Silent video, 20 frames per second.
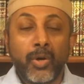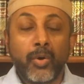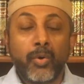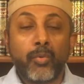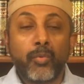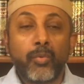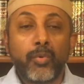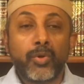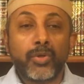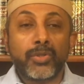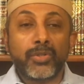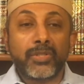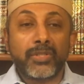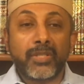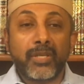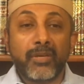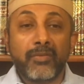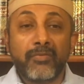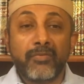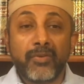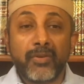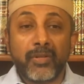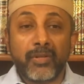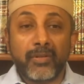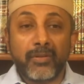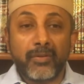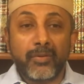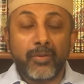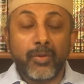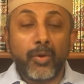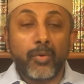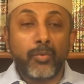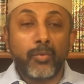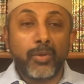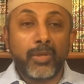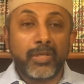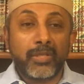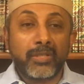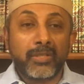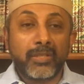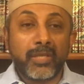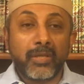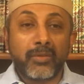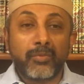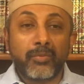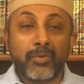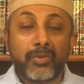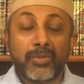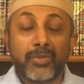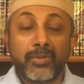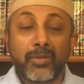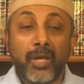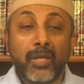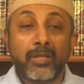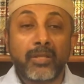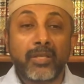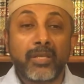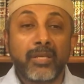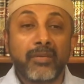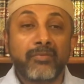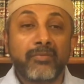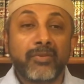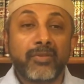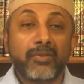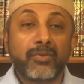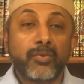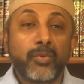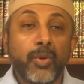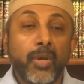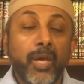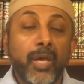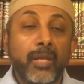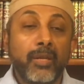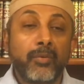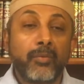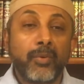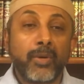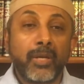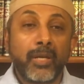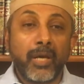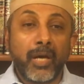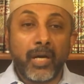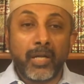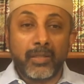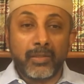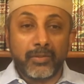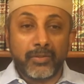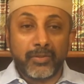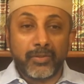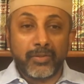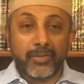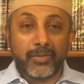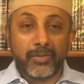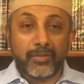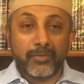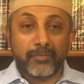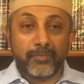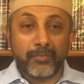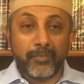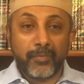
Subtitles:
who was given knowledge that was not given to anyone else,